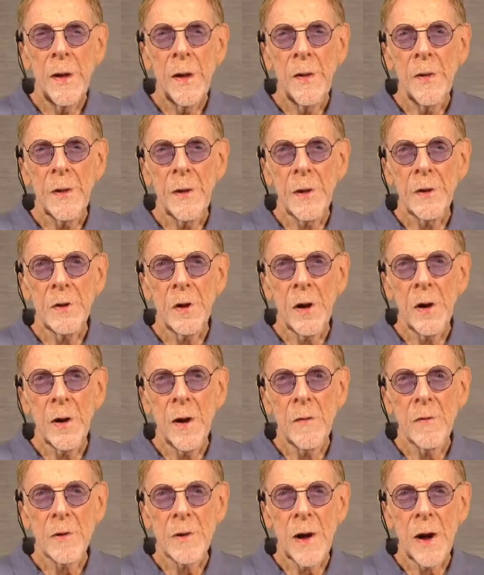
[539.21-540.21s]
and the entire
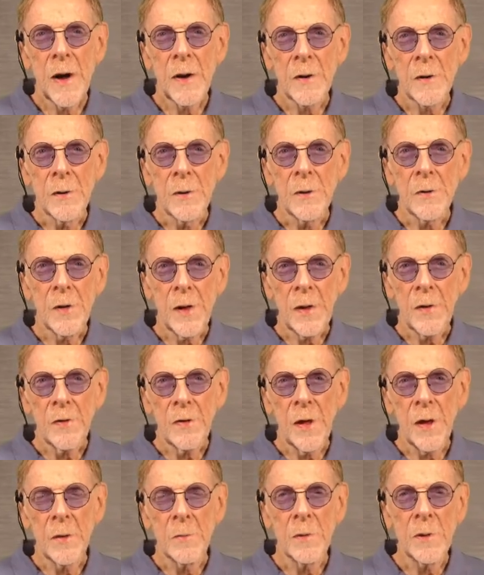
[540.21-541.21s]
avocado is 8
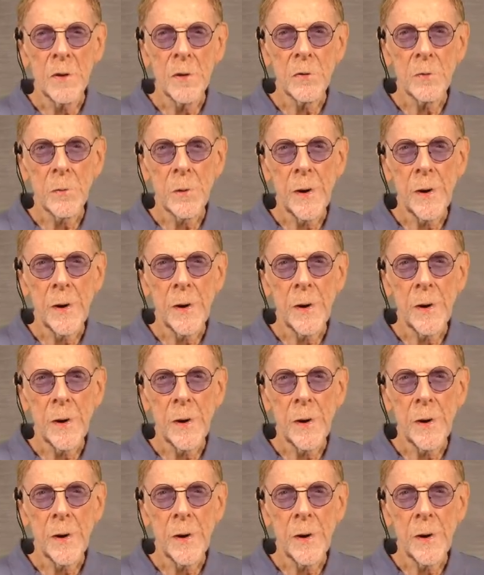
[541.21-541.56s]
centimeters